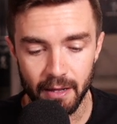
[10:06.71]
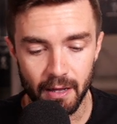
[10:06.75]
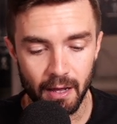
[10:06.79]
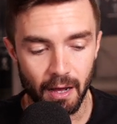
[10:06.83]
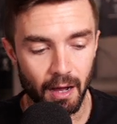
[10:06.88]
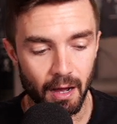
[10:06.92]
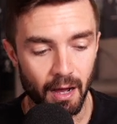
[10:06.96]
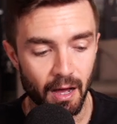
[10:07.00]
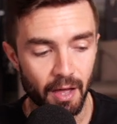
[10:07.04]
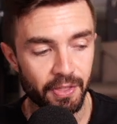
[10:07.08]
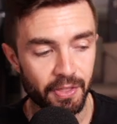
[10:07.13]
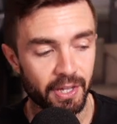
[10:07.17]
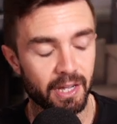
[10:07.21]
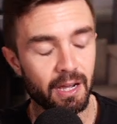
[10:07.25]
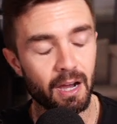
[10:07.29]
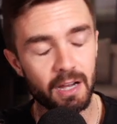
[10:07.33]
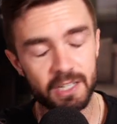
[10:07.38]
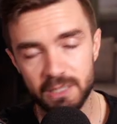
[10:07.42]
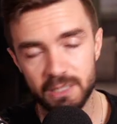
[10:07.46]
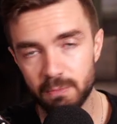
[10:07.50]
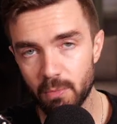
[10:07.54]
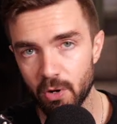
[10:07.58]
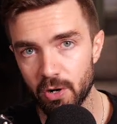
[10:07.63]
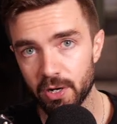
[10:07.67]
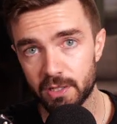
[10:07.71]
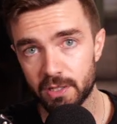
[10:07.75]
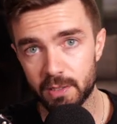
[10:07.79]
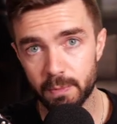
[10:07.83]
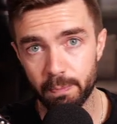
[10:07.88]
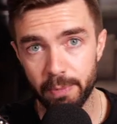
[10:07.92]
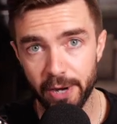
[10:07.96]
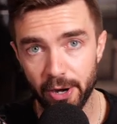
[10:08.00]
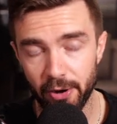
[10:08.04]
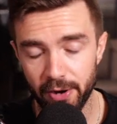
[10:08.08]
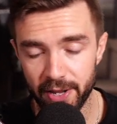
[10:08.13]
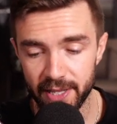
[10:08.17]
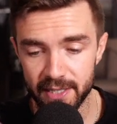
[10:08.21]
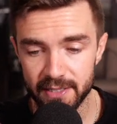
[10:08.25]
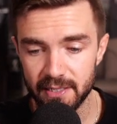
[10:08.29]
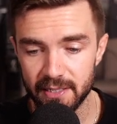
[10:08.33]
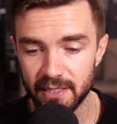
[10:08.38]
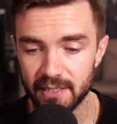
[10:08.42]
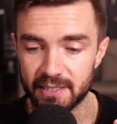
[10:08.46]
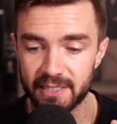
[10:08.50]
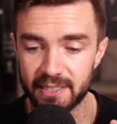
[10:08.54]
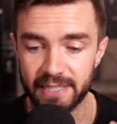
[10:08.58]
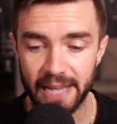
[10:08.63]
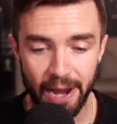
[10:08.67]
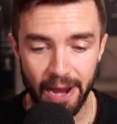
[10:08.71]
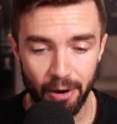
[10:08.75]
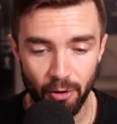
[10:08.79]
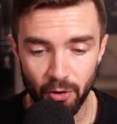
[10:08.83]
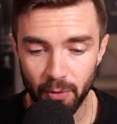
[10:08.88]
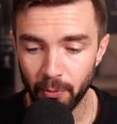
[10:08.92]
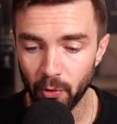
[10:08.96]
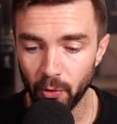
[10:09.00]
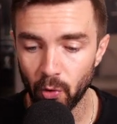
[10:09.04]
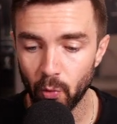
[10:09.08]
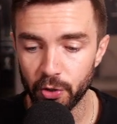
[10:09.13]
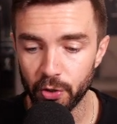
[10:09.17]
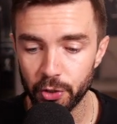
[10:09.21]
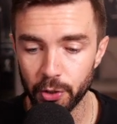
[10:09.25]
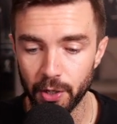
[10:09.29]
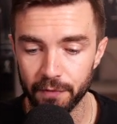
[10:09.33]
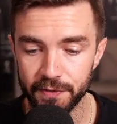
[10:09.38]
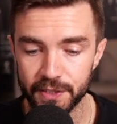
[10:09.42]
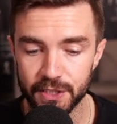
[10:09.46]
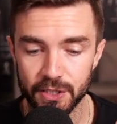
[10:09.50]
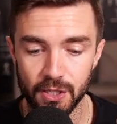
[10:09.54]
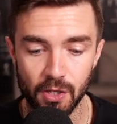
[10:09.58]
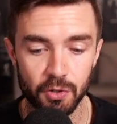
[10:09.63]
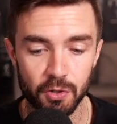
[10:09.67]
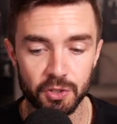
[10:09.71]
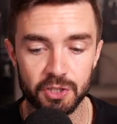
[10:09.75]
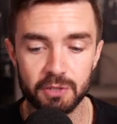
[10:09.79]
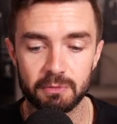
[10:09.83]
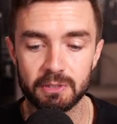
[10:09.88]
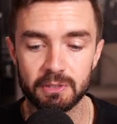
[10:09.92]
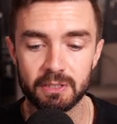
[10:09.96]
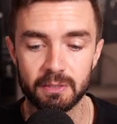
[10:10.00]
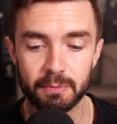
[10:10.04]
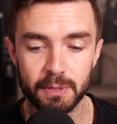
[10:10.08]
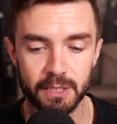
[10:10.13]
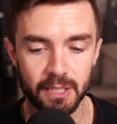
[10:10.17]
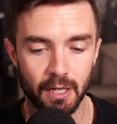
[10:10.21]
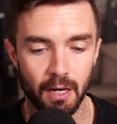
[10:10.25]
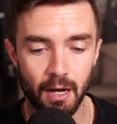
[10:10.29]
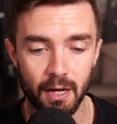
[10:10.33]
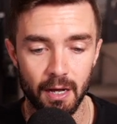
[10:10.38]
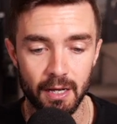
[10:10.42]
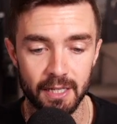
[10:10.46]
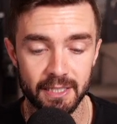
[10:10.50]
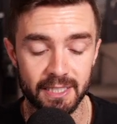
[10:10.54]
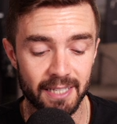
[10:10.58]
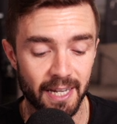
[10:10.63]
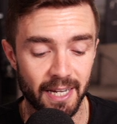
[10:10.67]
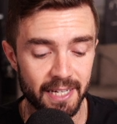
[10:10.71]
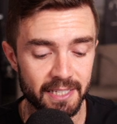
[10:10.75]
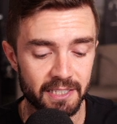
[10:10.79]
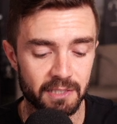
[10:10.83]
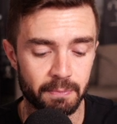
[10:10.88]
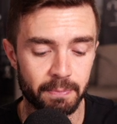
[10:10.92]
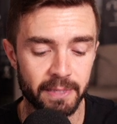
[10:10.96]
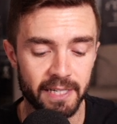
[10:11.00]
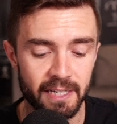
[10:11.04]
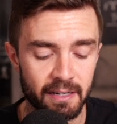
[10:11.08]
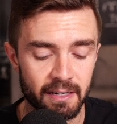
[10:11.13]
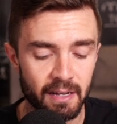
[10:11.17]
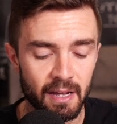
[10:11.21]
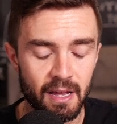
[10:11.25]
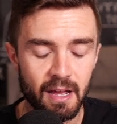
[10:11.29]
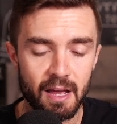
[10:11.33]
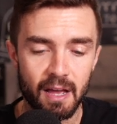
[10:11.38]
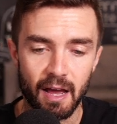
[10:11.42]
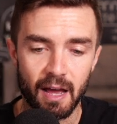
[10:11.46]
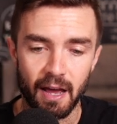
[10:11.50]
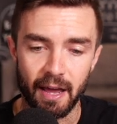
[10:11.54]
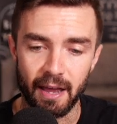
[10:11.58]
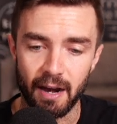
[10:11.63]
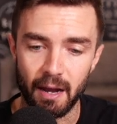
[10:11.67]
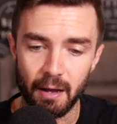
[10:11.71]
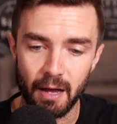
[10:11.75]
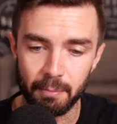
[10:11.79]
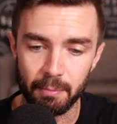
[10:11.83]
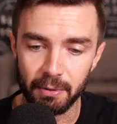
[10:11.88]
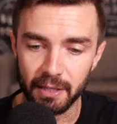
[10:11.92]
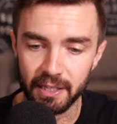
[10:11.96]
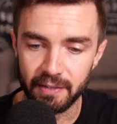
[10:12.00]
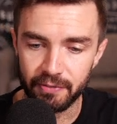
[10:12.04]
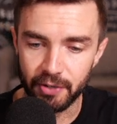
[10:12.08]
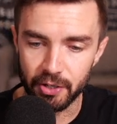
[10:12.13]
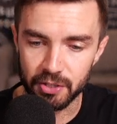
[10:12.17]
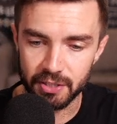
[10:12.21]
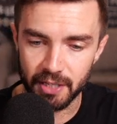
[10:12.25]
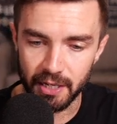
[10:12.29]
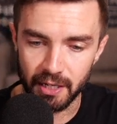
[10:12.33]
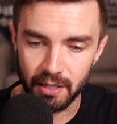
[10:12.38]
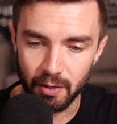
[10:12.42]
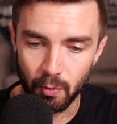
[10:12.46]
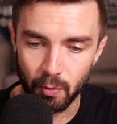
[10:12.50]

The customer experience is terrible when you have a slow site speed. And I believe there's like a